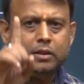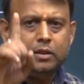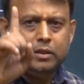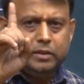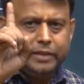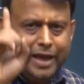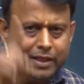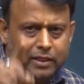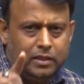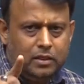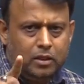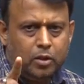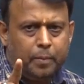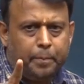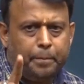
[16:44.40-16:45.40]
then
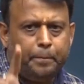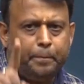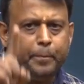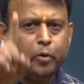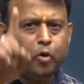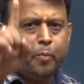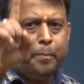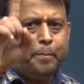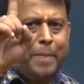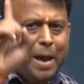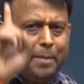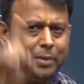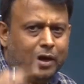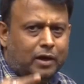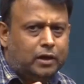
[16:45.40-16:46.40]

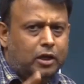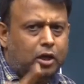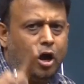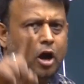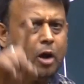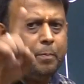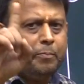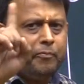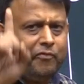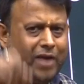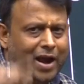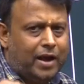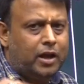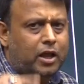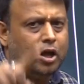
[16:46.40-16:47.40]
probability of
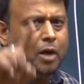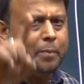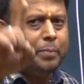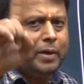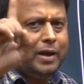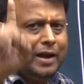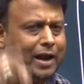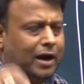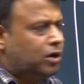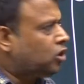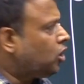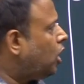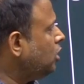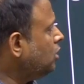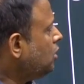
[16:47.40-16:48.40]
finding of
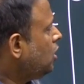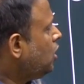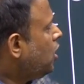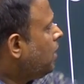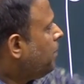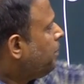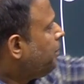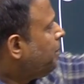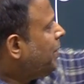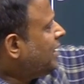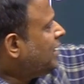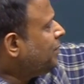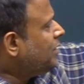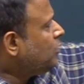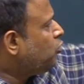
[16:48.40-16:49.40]
electron
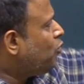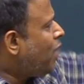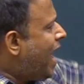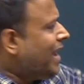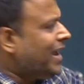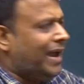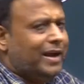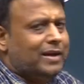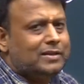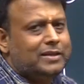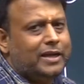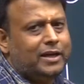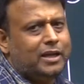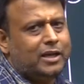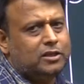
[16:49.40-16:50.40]
between y and
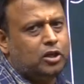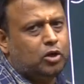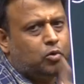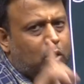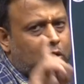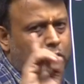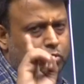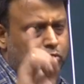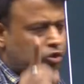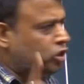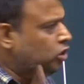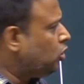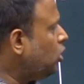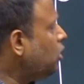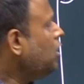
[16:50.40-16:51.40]
z is equal to
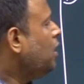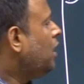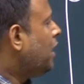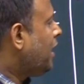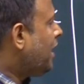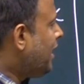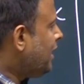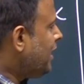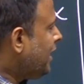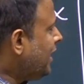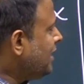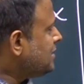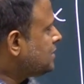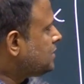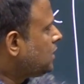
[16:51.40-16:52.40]
0, and
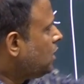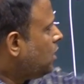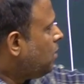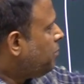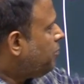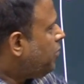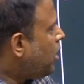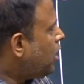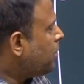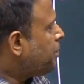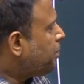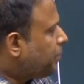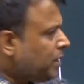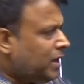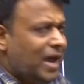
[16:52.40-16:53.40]
hence for
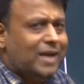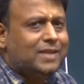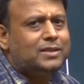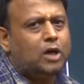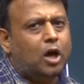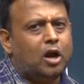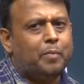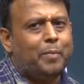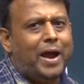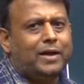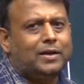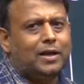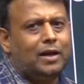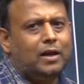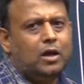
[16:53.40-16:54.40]
px
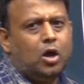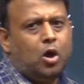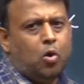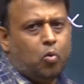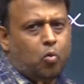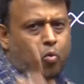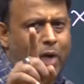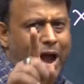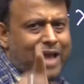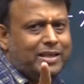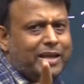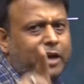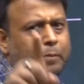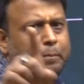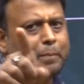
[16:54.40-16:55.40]
orbital,
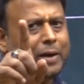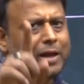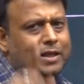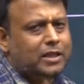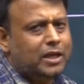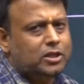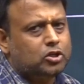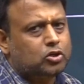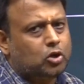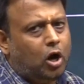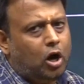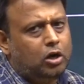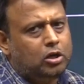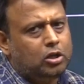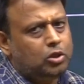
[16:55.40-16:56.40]
yz plane is
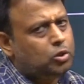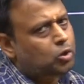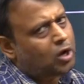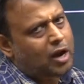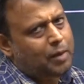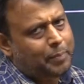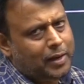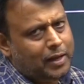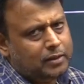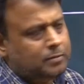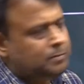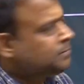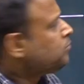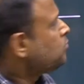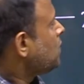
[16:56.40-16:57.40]
called nodal plane.
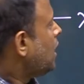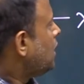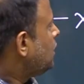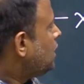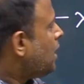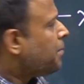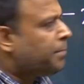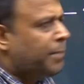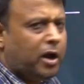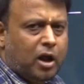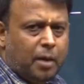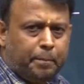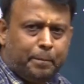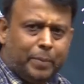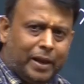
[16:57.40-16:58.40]
Number
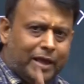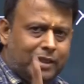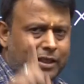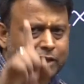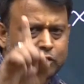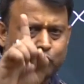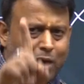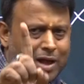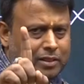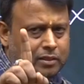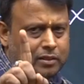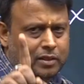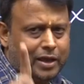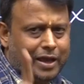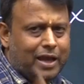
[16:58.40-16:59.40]
of plane is 1
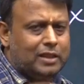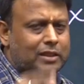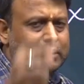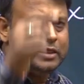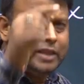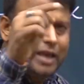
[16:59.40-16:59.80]
and